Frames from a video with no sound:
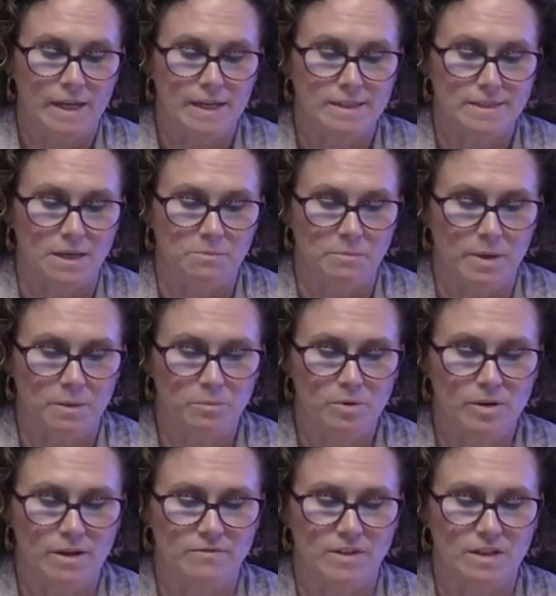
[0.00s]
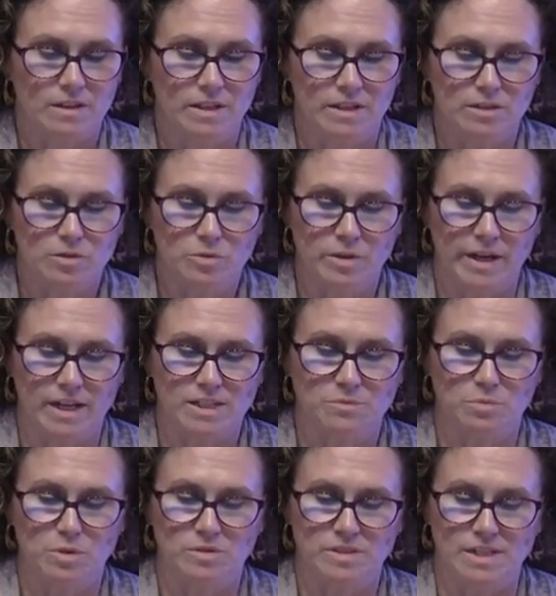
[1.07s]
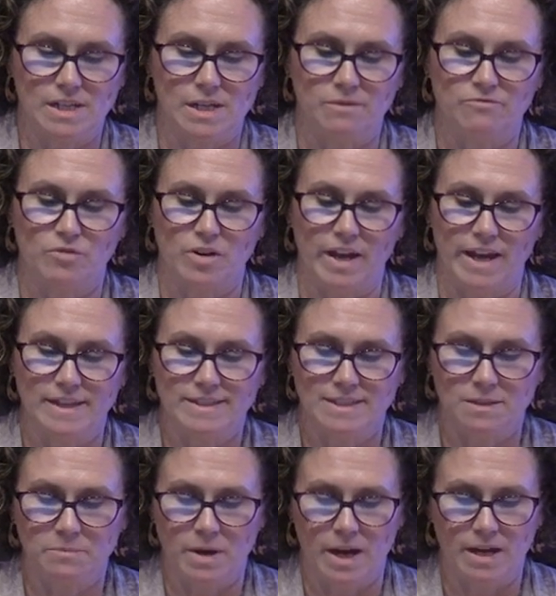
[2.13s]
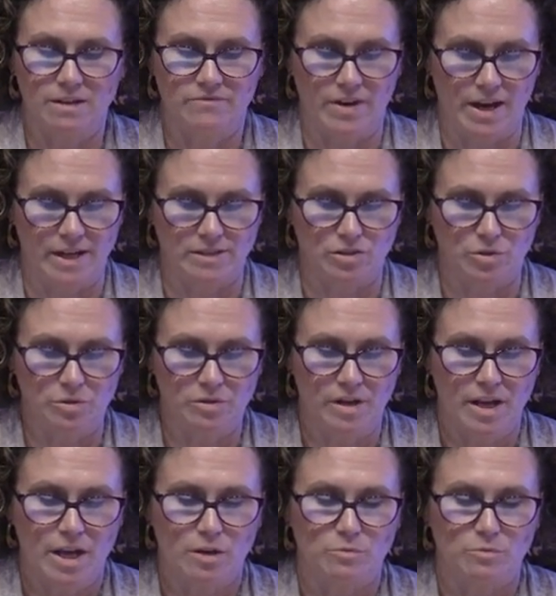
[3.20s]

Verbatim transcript: He is a member of the clinical expert team for SMI Advisor,